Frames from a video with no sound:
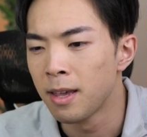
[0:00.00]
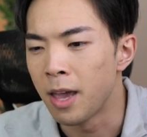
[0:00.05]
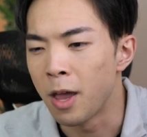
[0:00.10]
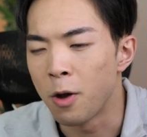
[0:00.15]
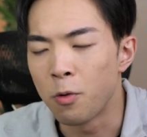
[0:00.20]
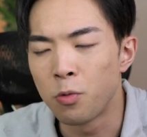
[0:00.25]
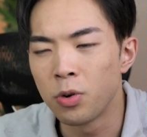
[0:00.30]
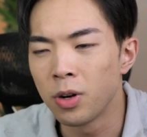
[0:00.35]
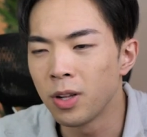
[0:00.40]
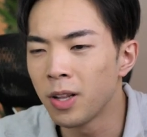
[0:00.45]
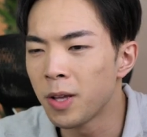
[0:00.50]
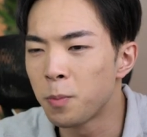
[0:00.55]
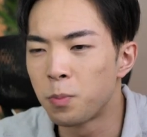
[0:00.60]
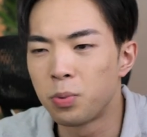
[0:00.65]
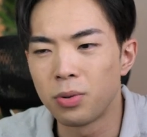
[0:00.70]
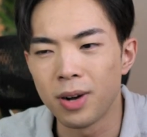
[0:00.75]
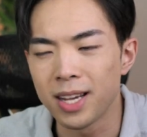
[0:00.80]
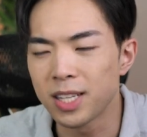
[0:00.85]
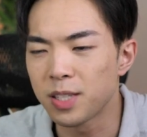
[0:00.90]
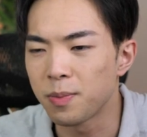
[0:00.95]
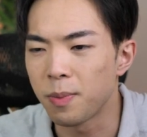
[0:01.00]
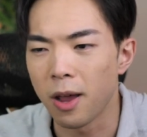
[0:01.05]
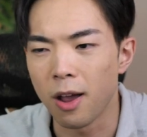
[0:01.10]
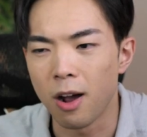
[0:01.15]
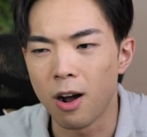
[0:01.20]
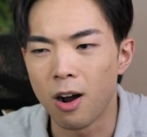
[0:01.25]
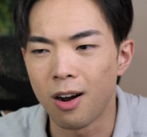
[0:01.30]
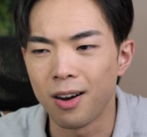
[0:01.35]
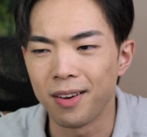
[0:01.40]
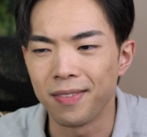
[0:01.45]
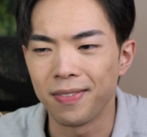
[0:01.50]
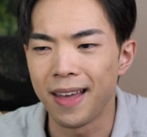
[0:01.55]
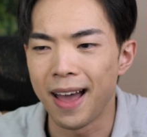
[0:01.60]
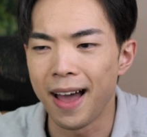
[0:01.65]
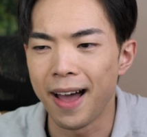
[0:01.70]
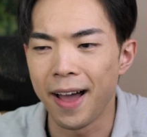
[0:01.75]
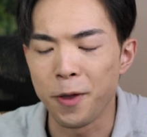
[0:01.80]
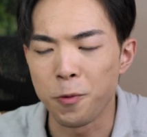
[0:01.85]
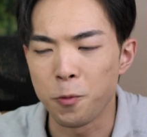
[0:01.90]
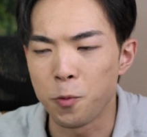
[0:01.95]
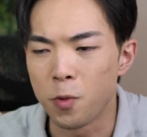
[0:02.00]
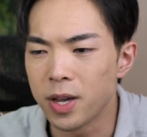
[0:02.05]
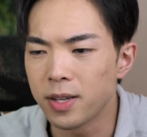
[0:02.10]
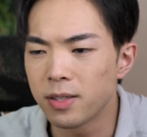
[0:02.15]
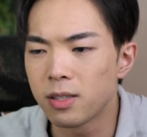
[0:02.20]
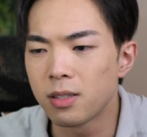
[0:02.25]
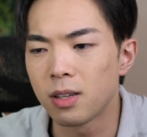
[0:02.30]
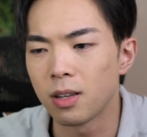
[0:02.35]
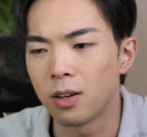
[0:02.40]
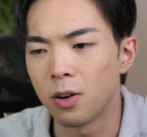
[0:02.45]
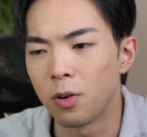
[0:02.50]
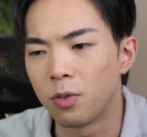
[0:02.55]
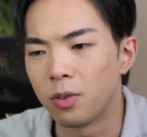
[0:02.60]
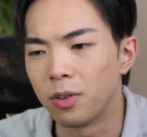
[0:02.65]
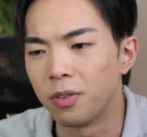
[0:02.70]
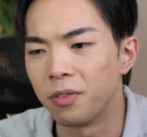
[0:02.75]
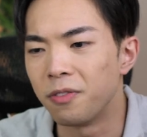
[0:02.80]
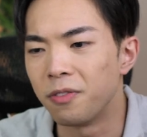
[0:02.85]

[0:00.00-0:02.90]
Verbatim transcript: It really breaks my heart that I wasted over